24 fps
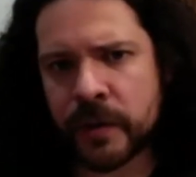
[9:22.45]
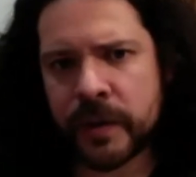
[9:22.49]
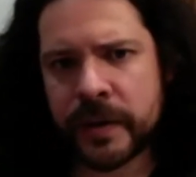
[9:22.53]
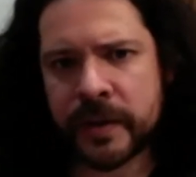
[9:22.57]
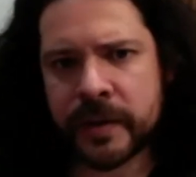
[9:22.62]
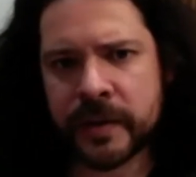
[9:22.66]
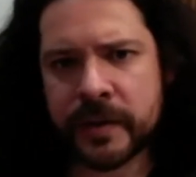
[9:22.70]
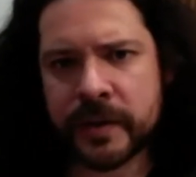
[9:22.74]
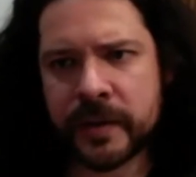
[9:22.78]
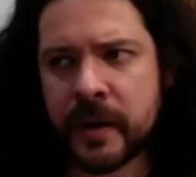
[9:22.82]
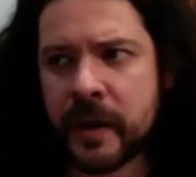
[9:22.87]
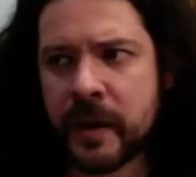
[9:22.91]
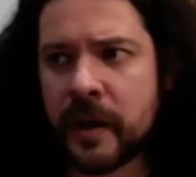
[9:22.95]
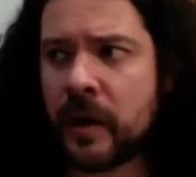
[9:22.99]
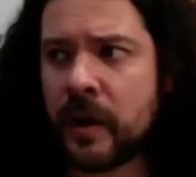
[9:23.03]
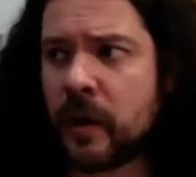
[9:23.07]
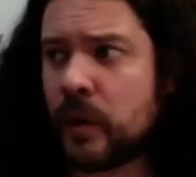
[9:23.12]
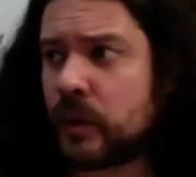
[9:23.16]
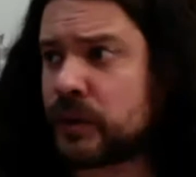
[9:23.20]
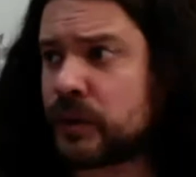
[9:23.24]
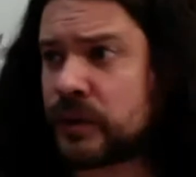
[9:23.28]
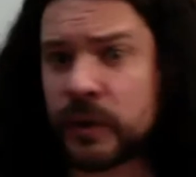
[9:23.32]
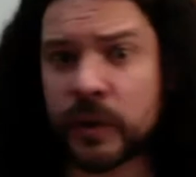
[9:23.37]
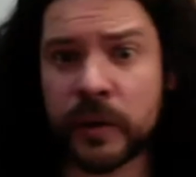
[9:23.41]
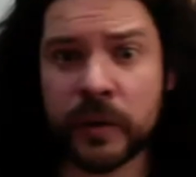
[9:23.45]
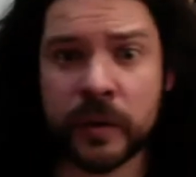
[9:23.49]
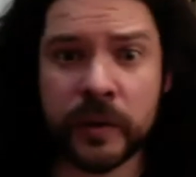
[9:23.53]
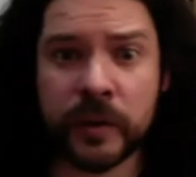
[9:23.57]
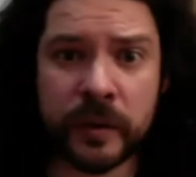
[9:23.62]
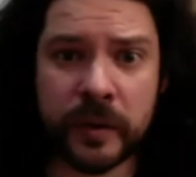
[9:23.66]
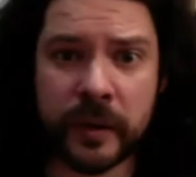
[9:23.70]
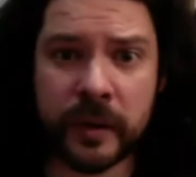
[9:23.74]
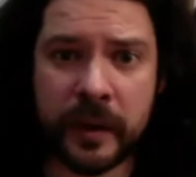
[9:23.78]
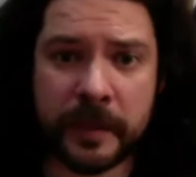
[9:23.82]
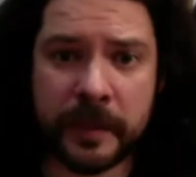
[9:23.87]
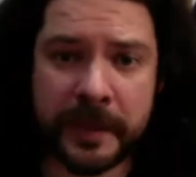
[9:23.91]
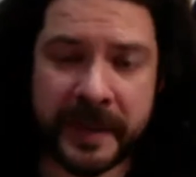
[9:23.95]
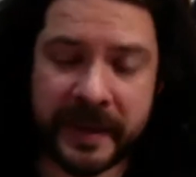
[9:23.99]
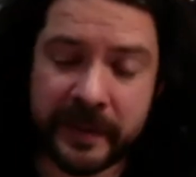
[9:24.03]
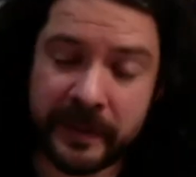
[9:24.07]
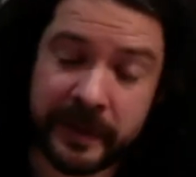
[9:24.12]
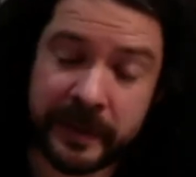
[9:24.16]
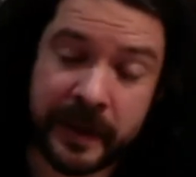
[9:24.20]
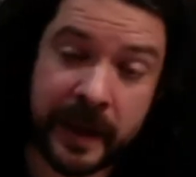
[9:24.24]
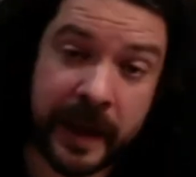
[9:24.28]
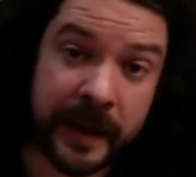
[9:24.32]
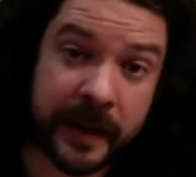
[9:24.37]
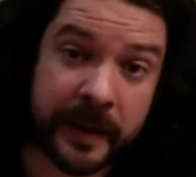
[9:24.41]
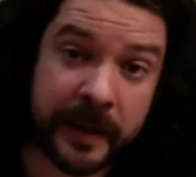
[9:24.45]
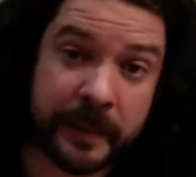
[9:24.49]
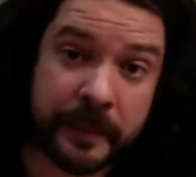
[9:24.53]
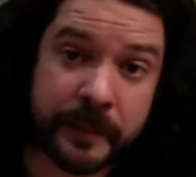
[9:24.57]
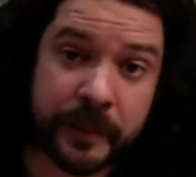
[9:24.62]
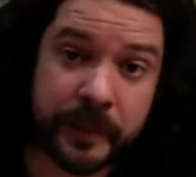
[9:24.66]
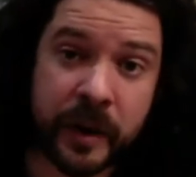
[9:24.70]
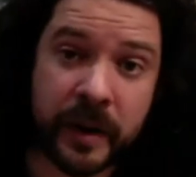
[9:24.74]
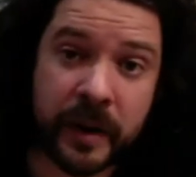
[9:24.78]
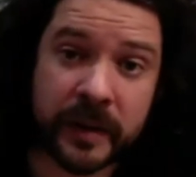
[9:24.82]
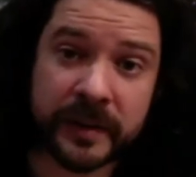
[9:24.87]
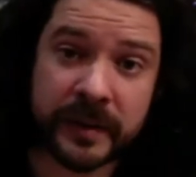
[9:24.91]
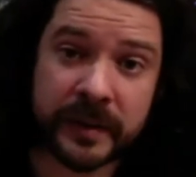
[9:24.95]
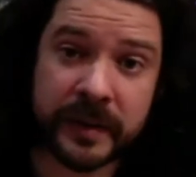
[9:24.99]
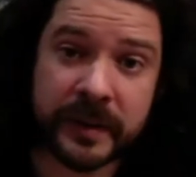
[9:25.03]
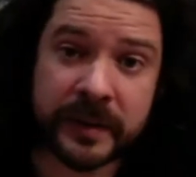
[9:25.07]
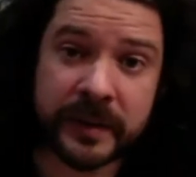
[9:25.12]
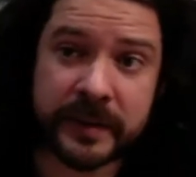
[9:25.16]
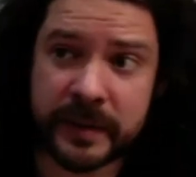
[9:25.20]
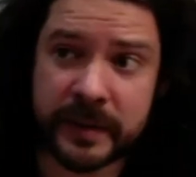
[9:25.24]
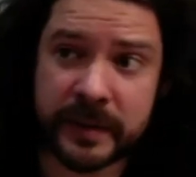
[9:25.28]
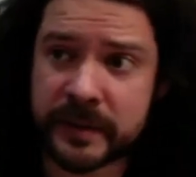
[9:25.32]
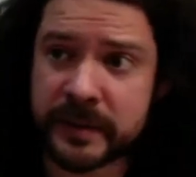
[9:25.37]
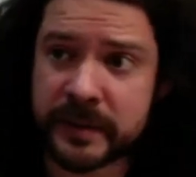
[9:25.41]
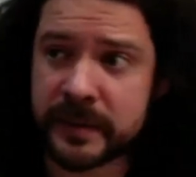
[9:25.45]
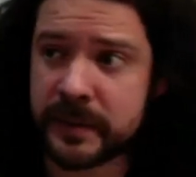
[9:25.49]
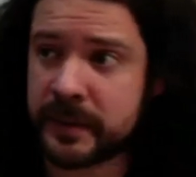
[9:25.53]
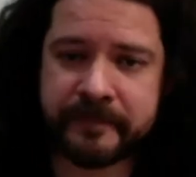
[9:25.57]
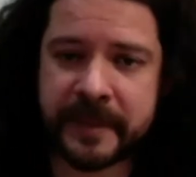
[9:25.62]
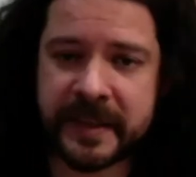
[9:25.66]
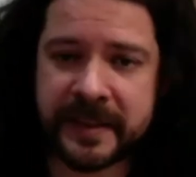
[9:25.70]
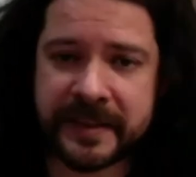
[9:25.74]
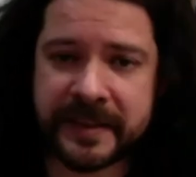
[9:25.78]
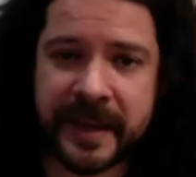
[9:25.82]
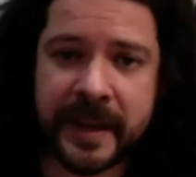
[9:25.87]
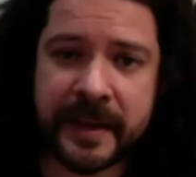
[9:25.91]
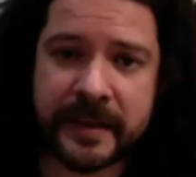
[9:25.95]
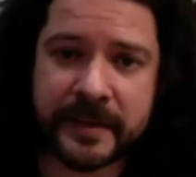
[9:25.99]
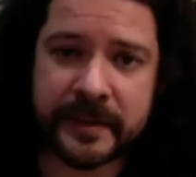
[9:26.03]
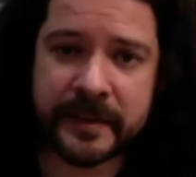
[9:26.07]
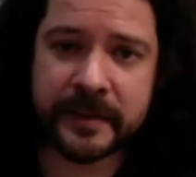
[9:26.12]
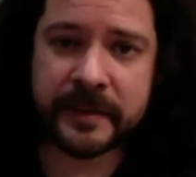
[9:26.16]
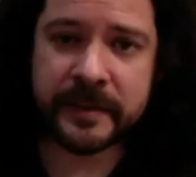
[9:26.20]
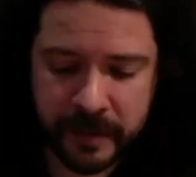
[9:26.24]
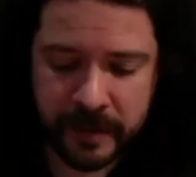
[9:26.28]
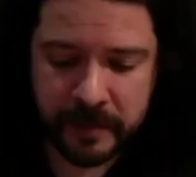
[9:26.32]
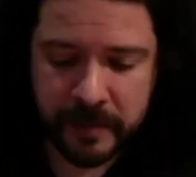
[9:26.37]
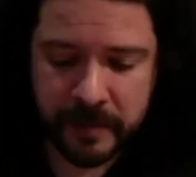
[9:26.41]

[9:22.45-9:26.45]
And also, I mean, the editing process, it's intense.